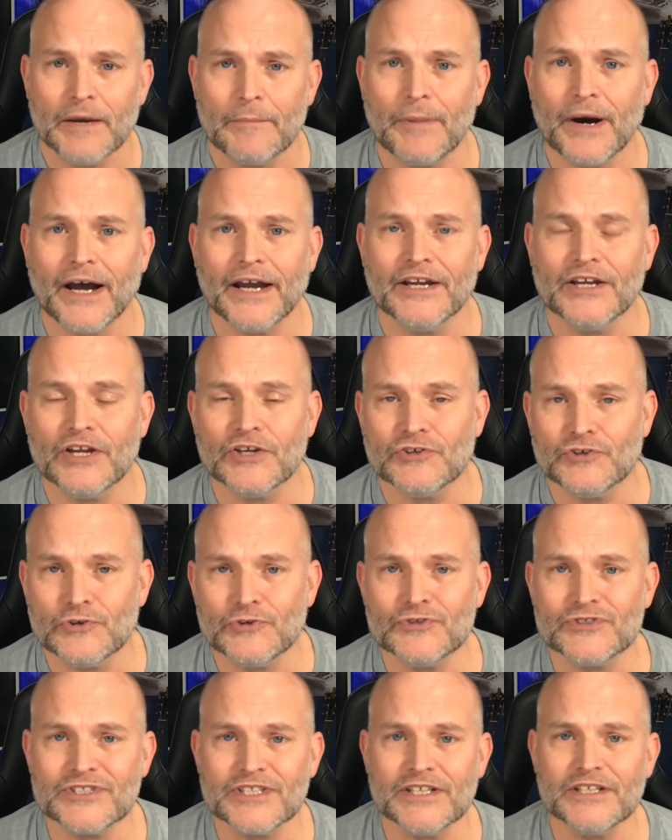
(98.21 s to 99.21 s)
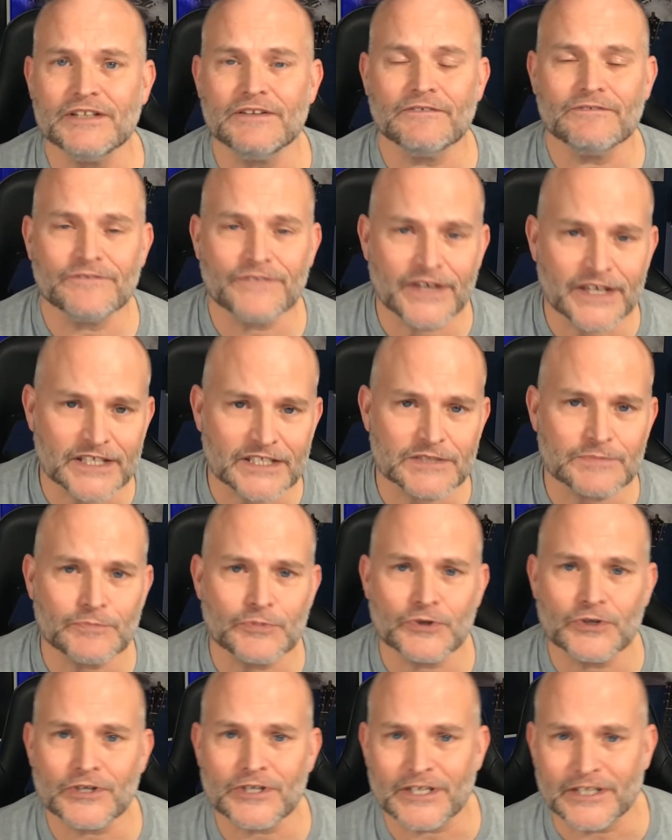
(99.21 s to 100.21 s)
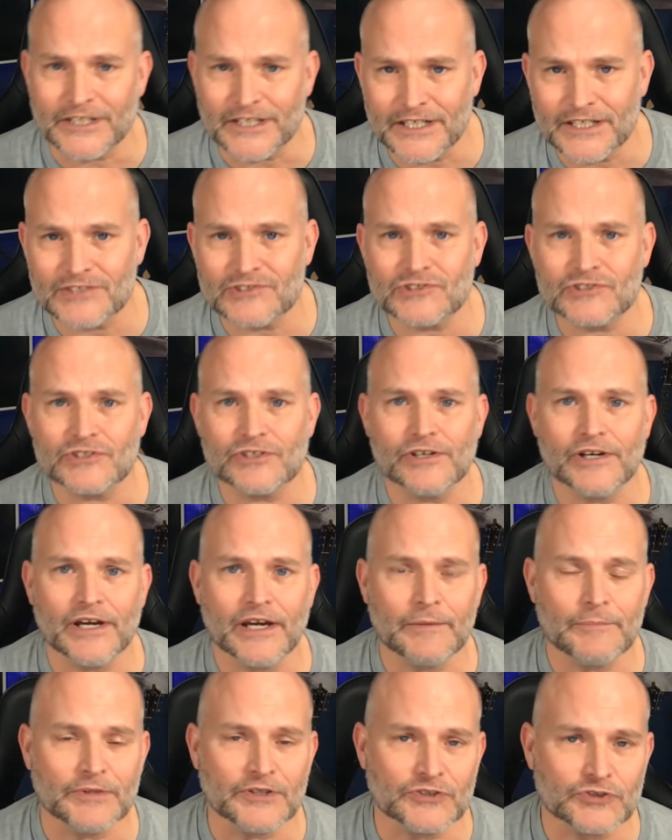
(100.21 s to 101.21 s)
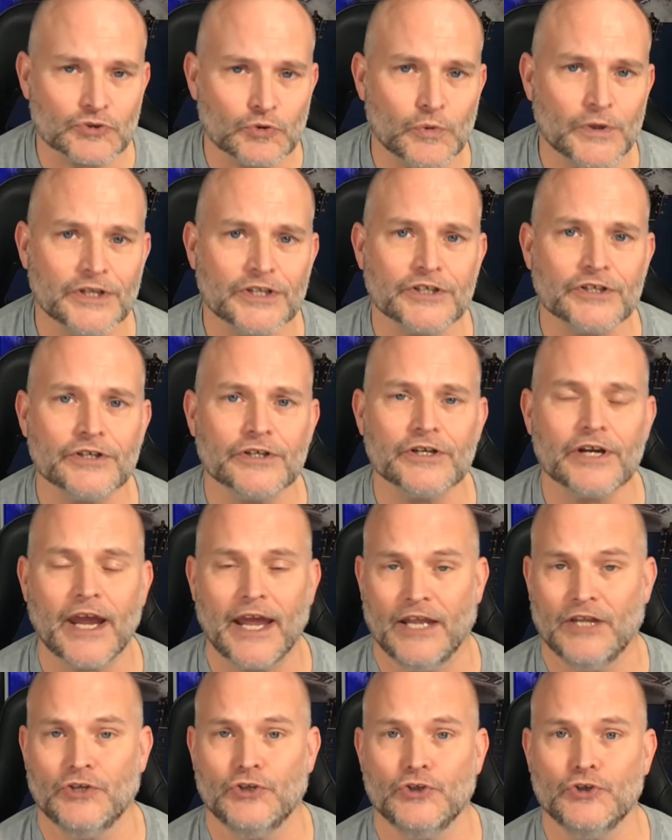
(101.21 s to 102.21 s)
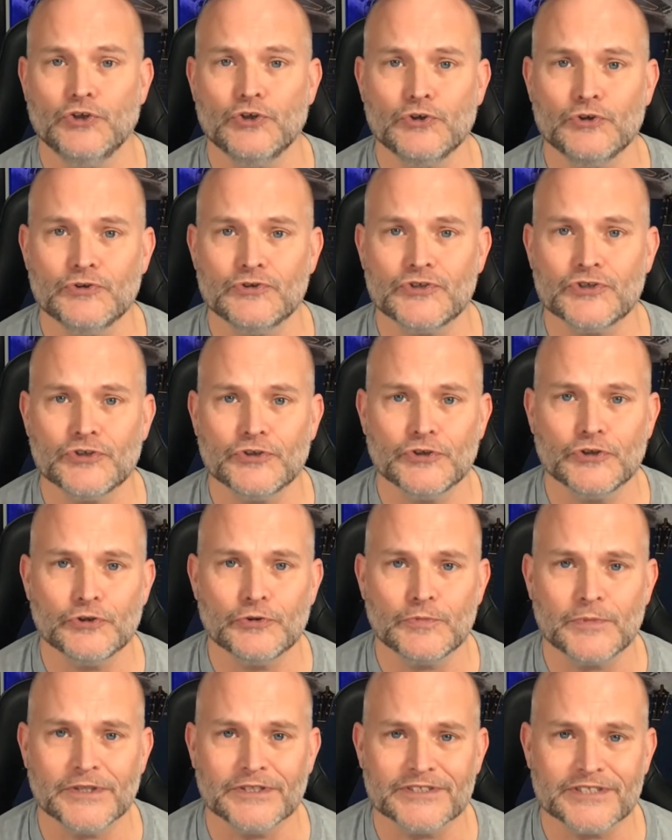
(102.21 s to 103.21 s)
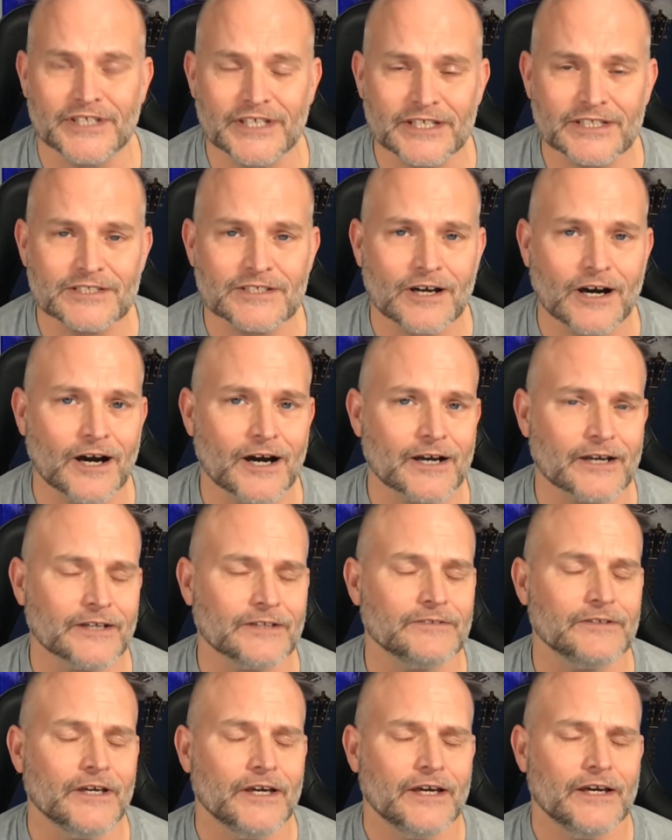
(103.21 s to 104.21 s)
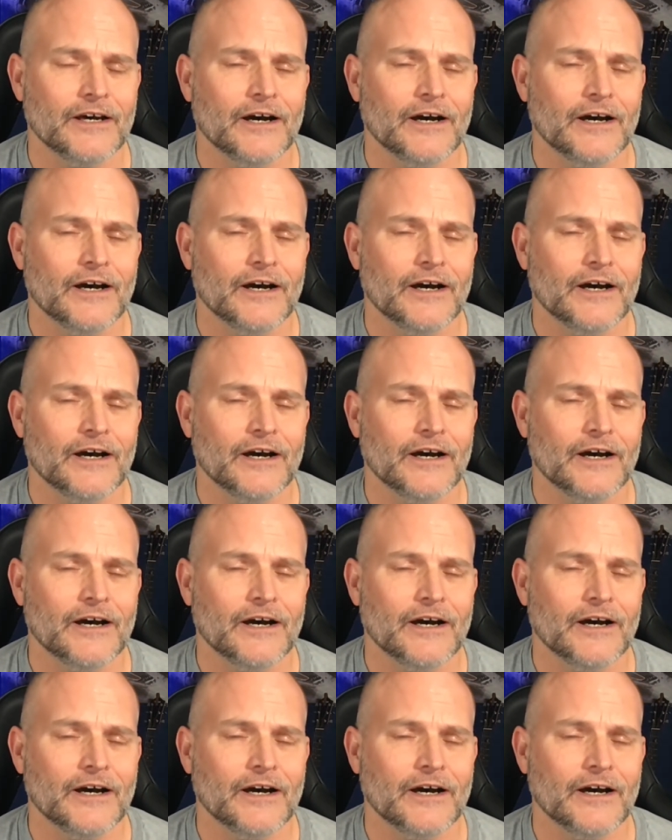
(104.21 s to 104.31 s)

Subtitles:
by using Facebook and Instagram and Twitter and YouTube and TikTok and